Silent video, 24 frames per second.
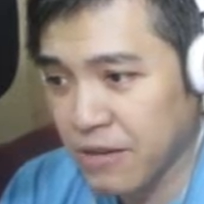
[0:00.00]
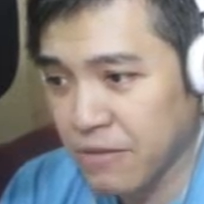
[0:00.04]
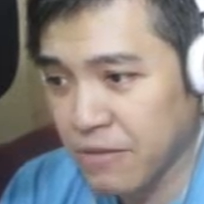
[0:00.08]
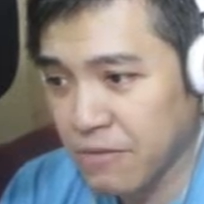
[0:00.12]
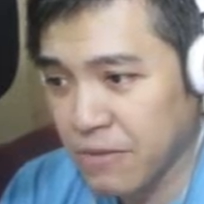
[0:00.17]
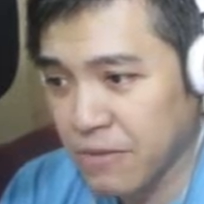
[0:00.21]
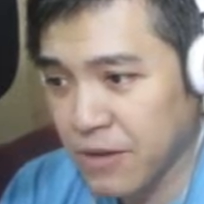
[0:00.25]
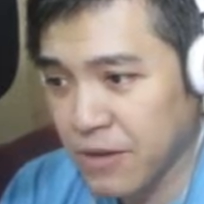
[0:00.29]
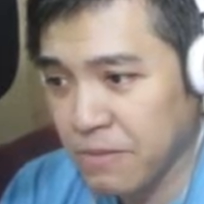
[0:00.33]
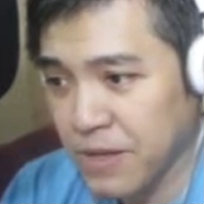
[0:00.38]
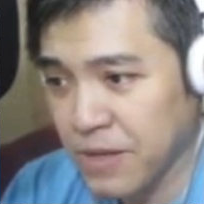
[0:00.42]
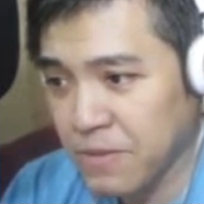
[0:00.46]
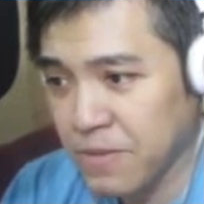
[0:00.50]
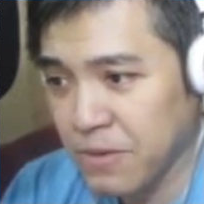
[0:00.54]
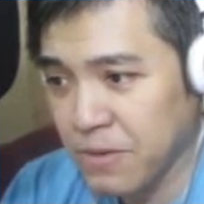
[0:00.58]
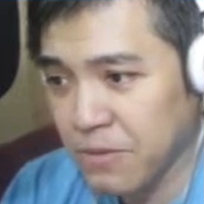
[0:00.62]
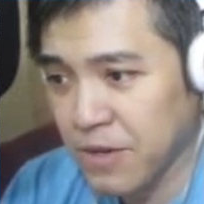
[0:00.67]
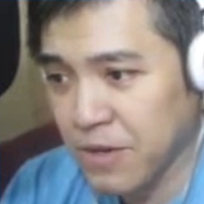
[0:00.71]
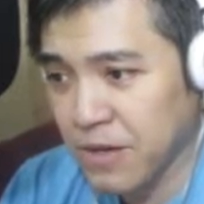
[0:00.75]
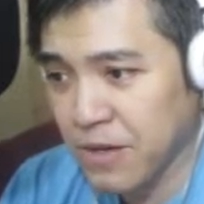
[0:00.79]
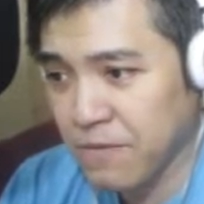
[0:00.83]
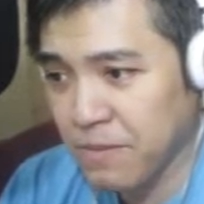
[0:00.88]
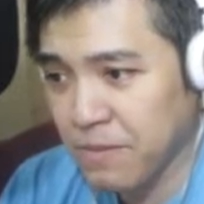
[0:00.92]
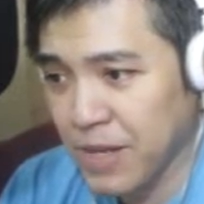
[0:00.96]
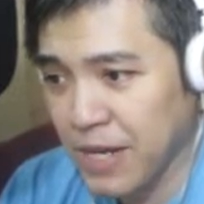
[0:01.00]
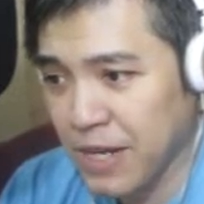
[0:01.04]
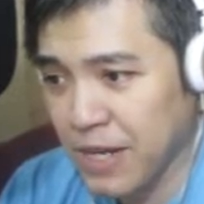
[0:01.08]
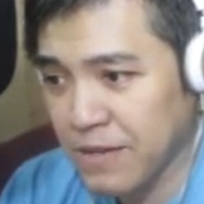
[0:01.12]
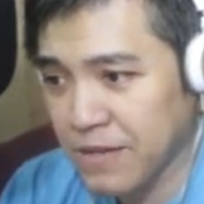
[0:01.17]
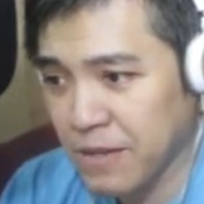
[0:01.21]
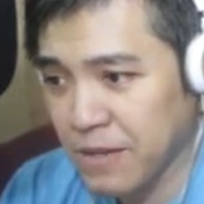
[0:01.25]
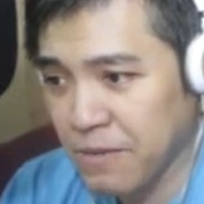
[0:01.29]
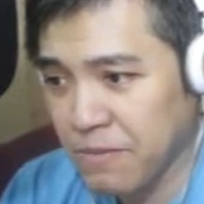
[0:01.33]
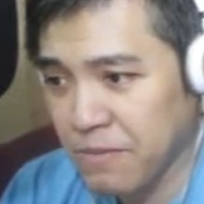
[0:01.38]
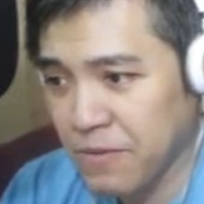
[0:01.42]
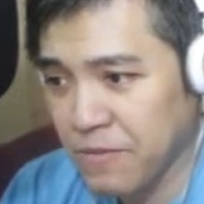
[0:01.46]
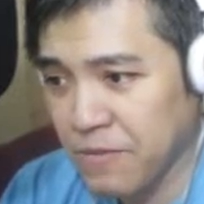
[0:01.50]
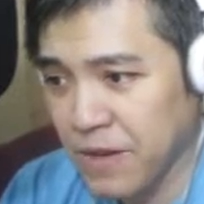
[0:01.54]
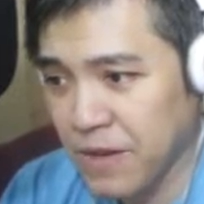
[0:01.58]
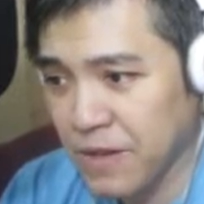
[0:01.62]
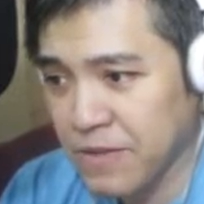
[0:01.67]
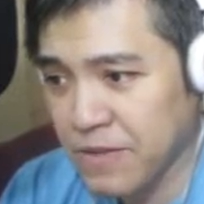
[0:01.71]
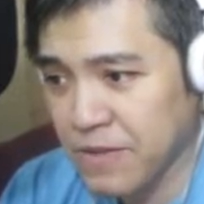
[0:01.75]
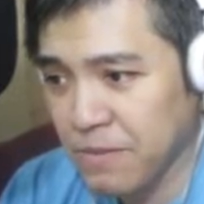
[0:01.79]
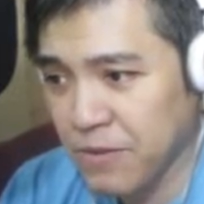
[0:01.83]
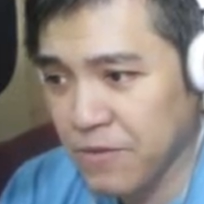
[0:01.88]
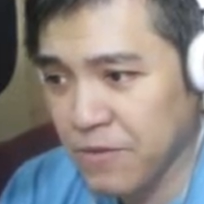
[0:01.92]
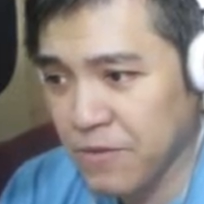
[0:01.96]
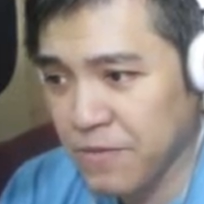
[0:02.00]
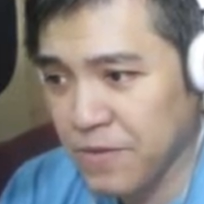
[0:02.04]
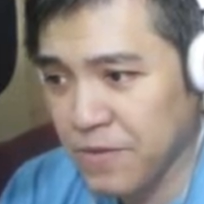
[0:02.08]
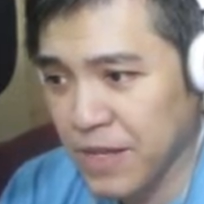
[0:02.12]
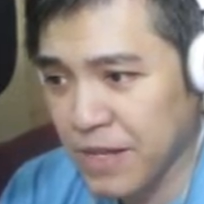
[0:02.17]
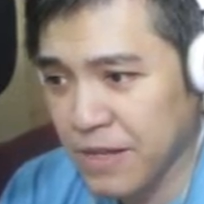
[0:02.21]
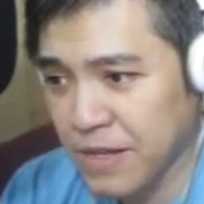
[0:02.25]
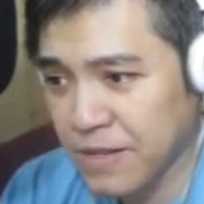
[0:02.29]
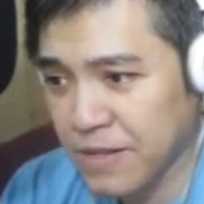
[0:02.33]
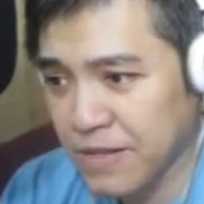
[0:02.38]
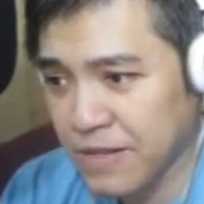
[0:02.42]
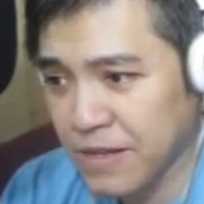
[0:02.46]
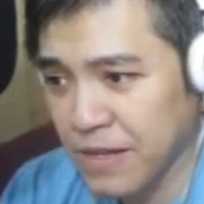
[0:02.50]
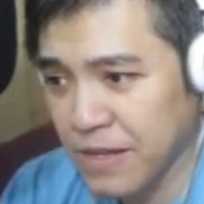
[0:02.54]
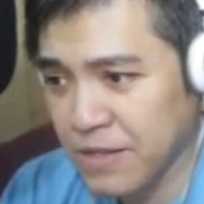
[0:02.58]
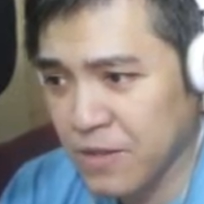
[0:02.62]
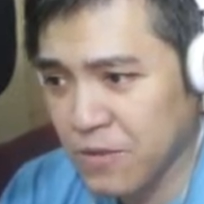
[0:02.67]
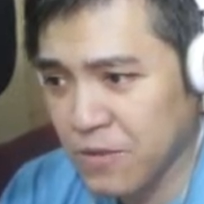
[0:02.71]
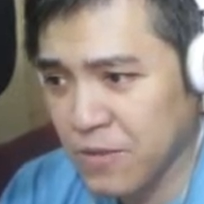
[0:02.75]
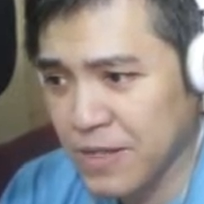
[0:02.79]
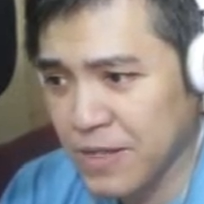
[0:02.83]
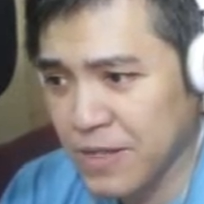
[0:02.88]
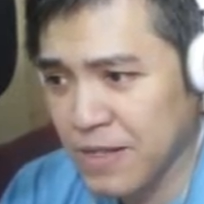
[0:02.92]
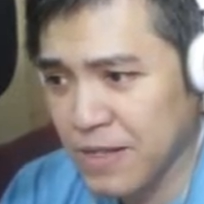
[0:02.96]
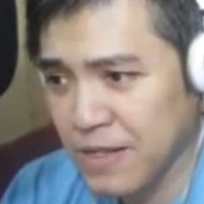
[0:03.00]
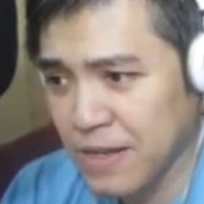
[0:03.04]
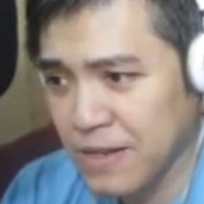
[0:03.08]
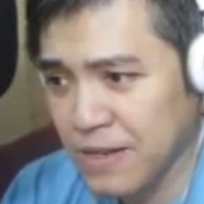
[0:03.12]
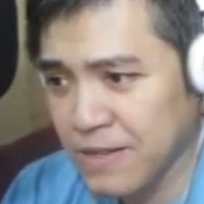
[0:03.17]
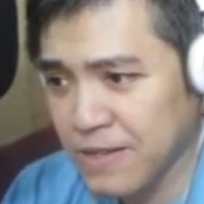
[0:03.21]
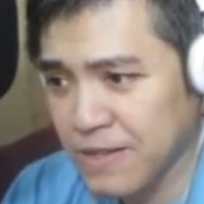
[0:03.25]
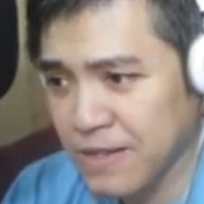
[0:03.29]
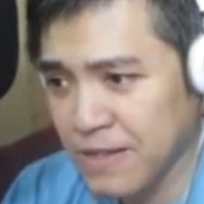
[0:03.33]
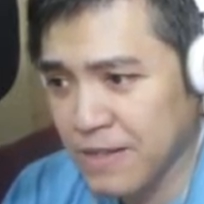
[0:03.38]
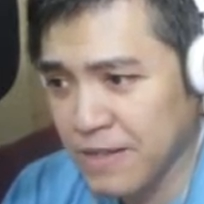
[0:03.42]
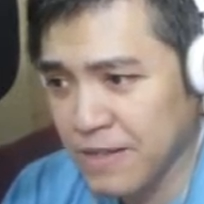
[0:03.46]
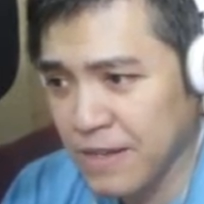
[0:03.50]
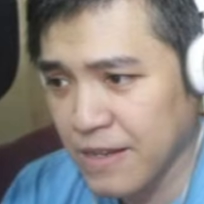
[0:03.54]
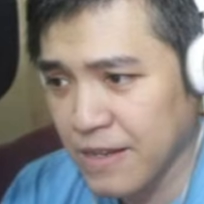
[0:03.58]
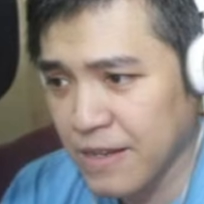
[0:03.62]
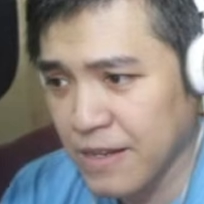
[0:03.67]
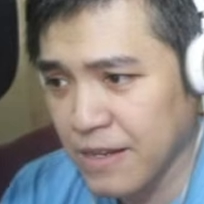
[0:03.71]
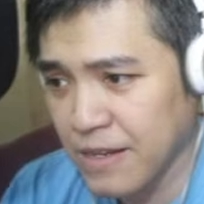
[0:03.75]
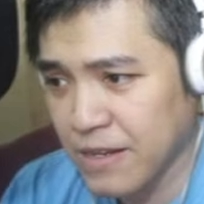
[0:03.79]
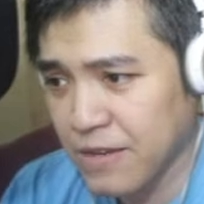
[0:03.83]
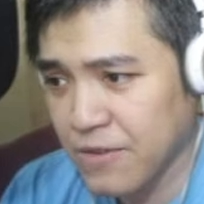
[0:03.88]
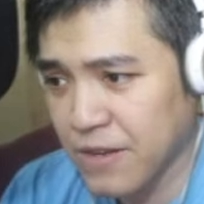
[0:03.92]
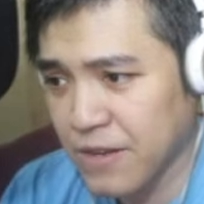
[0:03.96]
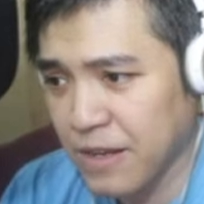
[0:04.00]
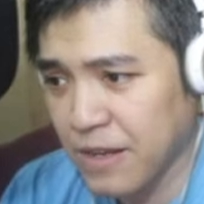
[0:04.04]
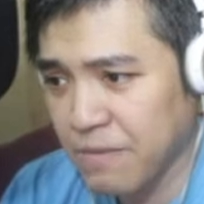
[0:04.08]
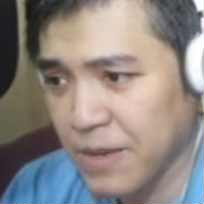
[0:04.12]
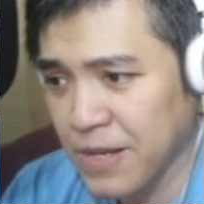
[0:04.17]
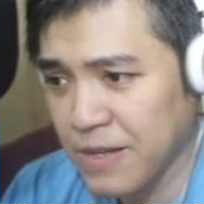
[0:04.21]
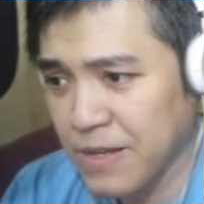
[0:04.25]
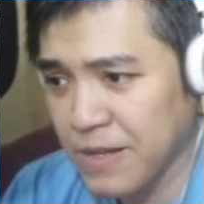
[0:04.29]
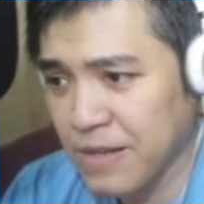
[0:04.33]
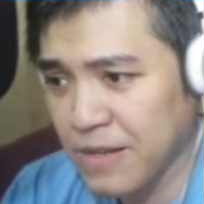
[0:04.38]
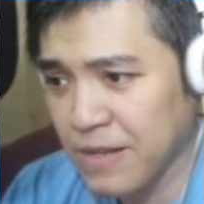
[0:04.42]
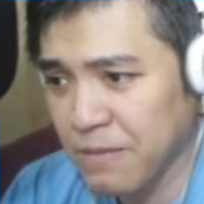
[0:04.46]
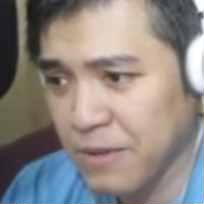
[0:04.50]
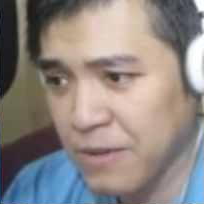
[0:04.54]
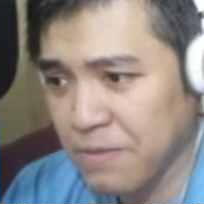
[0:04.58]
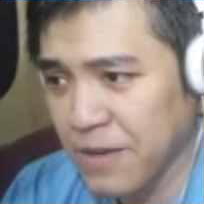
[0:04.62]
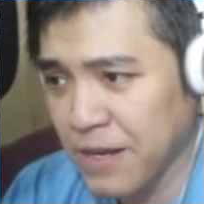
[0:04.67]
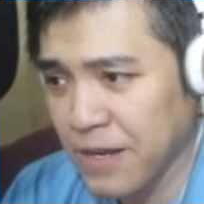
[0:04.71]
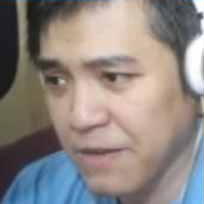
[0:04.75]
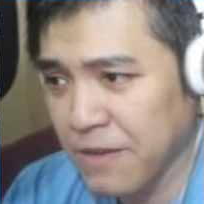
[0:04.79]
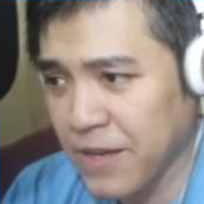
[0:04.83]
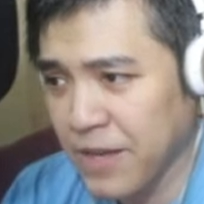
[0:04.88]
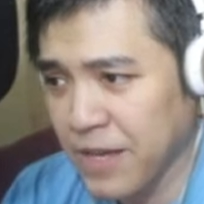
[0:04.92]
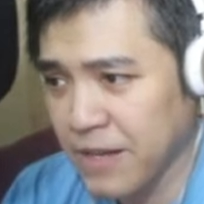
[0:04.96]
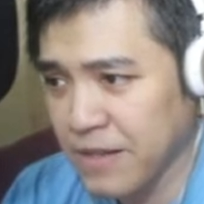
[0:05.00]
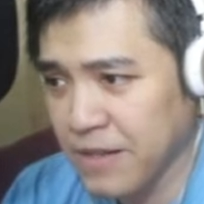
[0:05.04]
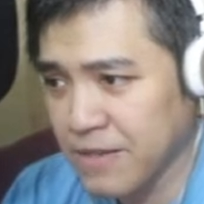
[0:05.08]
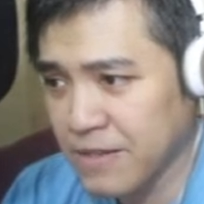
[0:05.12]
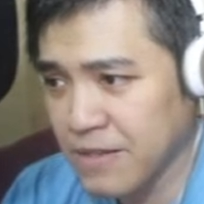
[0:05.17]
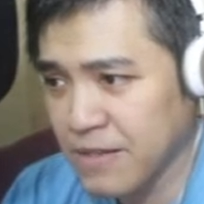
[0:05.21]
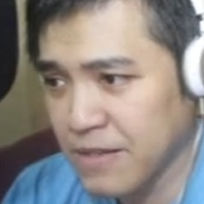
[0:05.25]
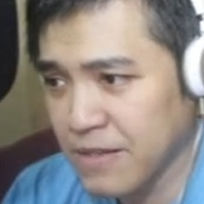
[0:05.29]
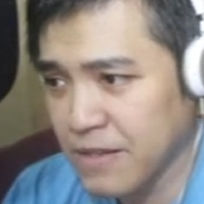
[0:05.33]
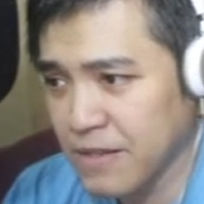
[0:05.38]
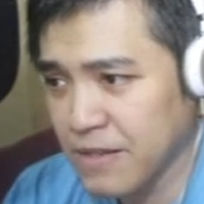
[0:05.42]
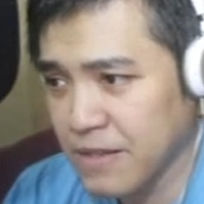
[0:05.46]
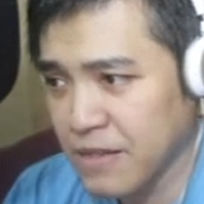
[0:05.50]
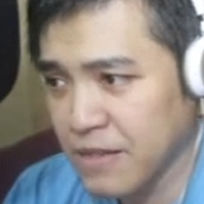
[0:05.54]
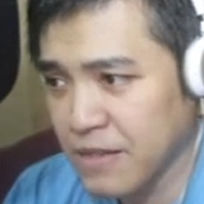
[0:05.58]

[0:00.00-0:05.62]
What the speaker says: What must be one of Minae's improvised remote vehicles lies twisted in the silt. Could it have been disabled by the veils?